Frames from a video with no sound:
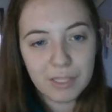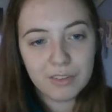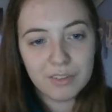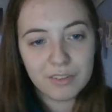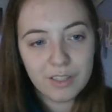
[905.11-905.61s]

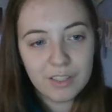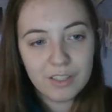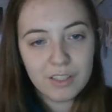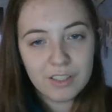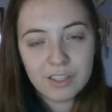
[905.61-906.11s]
because,
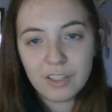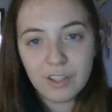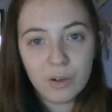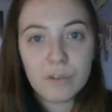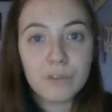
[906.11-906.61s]
you
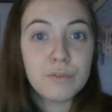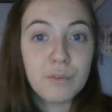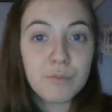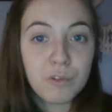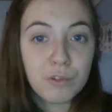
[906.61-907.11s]
know, horror
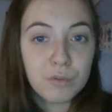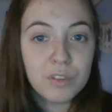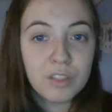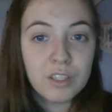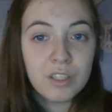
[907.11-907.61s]
film
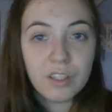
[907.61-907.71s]
rules.